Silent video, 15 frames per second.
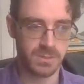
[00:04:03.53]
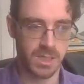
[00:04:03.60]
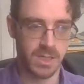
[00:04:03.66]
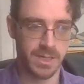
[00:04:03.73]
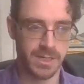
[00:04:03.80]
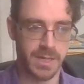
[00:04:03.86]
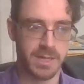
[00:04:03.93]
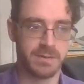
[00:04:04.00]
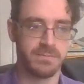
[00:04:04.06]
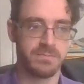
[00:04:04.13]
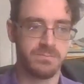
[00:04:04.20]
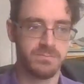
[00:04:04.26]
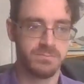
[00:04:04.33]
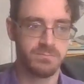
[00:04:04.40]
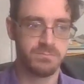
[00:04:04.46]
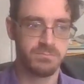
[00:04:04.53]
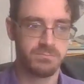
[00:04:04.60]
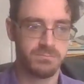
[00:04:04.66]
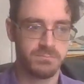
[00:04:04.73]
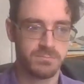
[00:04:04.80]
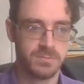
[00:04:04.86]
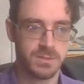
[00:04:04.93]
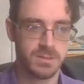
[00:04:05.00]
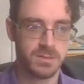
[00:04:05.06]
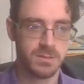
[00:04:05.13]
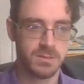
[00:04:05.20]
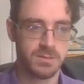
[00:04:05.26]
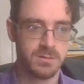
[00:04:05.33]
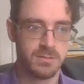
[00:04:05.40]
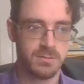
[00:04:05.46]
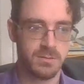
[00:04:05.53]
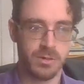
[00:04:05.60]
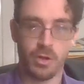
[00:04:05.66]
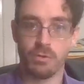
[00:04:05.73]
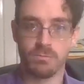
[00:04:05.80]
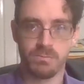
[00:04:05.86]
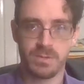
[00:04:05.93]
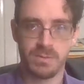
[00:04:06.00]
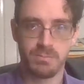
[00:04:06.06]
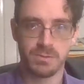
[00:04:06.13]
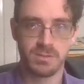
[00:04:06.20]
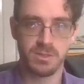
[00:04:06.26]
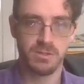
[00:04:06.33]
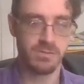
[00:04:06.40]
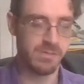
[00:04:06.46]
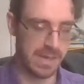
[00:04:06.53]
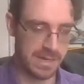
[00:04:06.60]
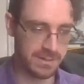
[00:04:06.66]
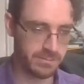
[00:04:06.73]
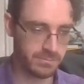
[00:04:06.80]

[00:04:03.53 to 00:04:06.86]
have known people to do that.